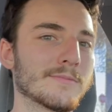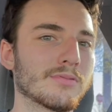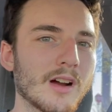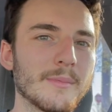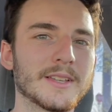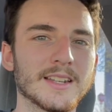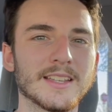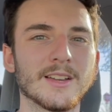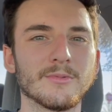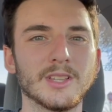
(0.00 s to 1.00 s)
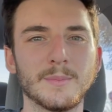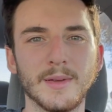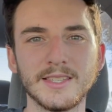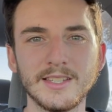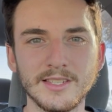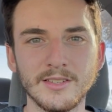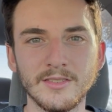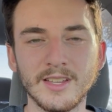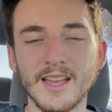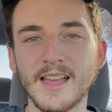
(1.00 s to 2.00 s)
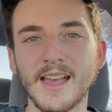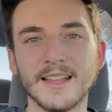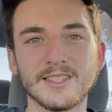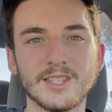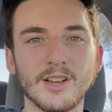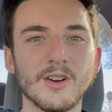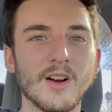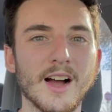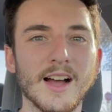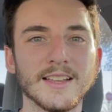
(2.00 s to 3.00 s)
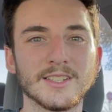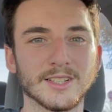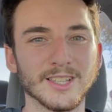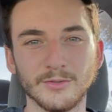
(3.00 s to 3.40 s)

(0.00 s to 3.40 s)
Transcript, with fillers: probably gonna get really busy soon. And so I took this